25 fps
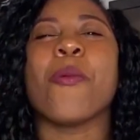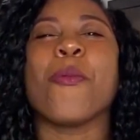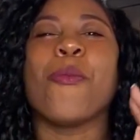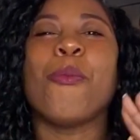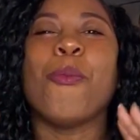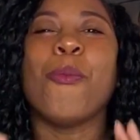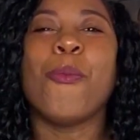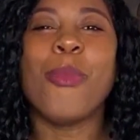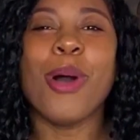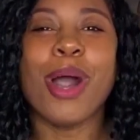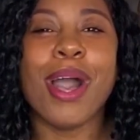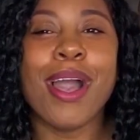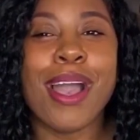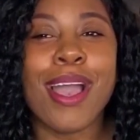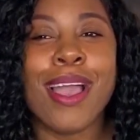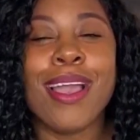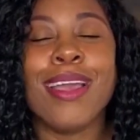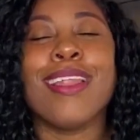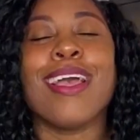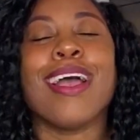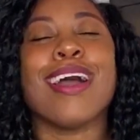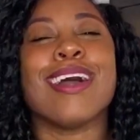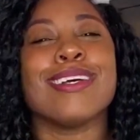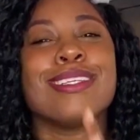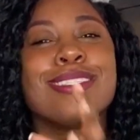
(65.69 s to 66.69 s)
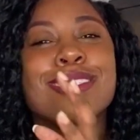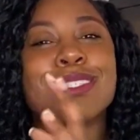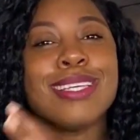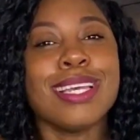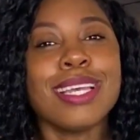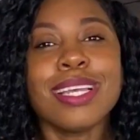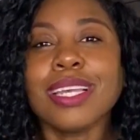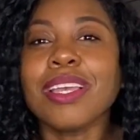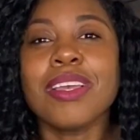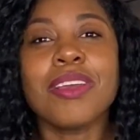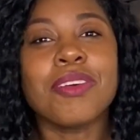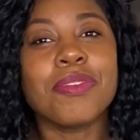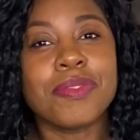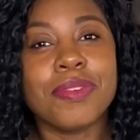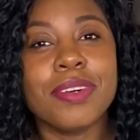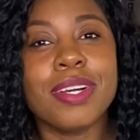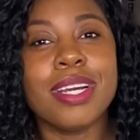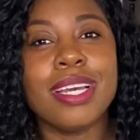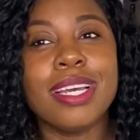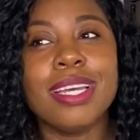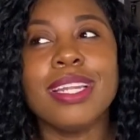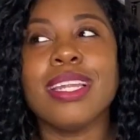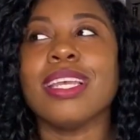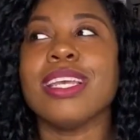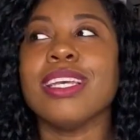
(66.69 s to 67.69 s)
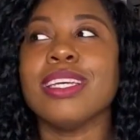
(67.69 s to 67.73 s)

But a sinking fund